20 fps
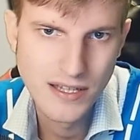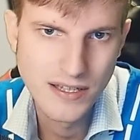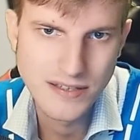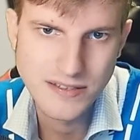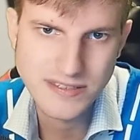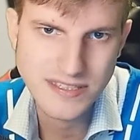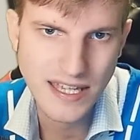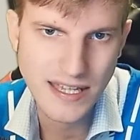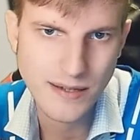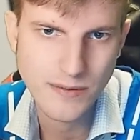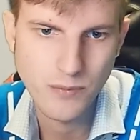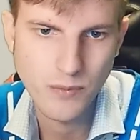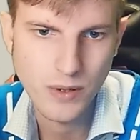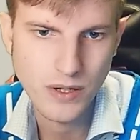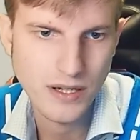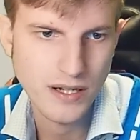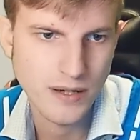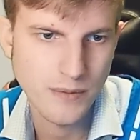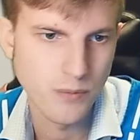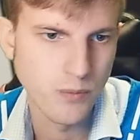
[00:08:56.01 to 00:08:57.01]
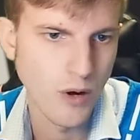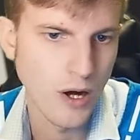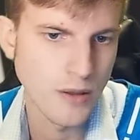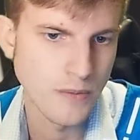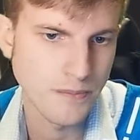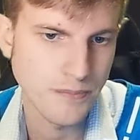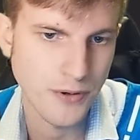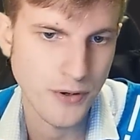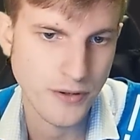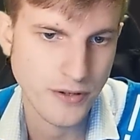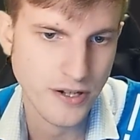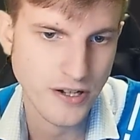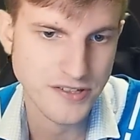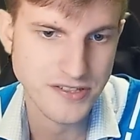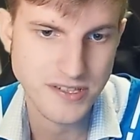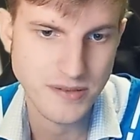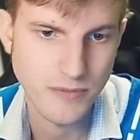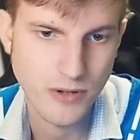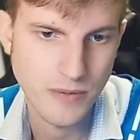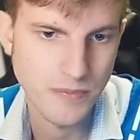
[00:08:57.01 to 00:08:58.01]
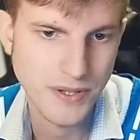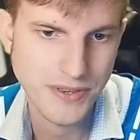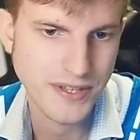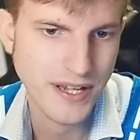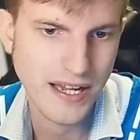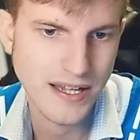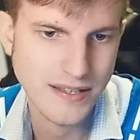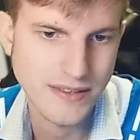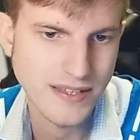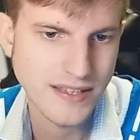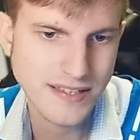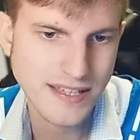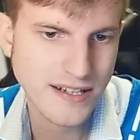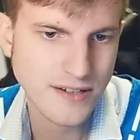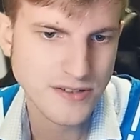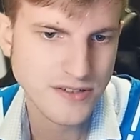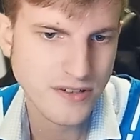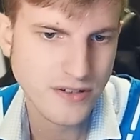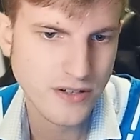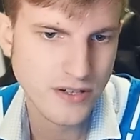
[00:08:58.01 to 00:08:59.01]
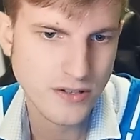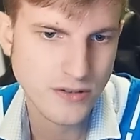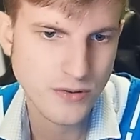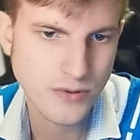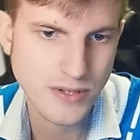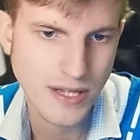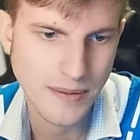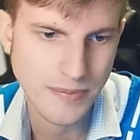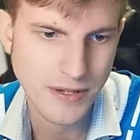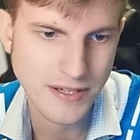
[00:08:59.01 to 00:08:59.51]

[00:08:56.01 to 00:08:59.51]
say, one per customer. But Nintendo's not going to do that.